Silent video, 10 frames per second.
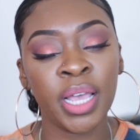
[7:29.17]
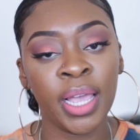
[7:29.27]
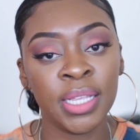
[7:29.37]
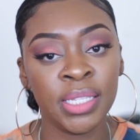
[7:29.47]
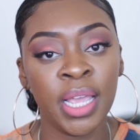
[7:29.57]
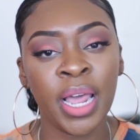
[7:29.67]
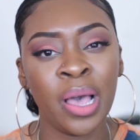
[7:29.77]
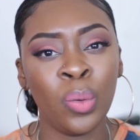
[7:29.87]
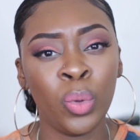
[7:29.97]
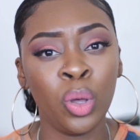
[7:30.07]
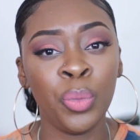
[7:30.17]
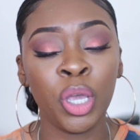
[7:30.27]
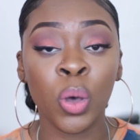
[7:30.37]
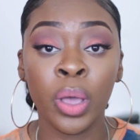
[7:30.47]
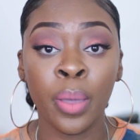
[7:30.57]
Like I said, I will be
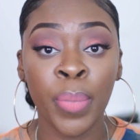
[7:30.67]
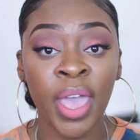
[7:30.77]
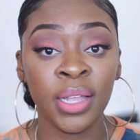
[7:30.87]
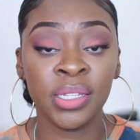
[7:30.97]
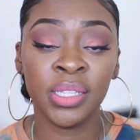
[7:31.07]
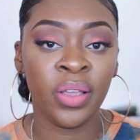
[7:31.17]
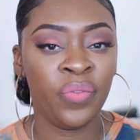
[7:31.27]
going back to see